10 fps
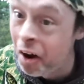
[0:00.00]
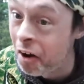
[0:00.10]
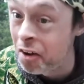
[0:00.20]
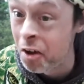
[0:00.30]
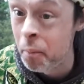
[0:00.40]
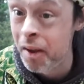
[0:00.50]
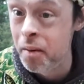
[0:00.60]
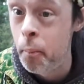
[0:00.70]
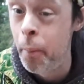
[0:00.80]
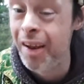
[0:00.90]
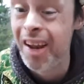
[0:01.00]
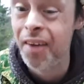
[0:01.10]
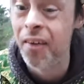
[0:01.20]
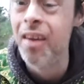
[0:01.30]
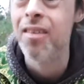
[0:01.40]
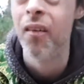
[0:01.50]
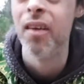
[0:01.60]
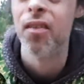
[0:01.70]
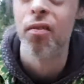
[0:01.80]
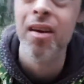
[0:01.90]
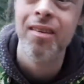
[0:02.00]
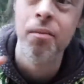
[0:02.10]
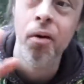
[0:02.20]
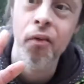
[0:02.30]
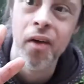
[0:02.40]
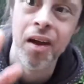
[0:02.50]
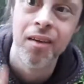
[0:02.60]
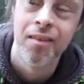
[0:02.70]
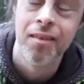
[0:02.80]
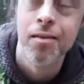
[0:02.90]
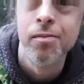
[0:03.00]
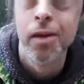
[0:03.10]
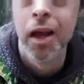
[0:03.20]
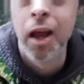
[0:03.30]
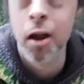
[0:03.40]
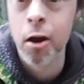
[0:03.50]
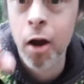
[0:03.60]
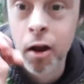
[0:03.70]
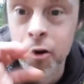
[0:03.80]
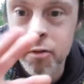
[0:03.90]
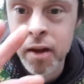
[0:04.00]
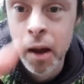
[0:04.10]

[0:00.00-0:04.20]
Are you going to be beneath for this or there's three simple things? Here are your three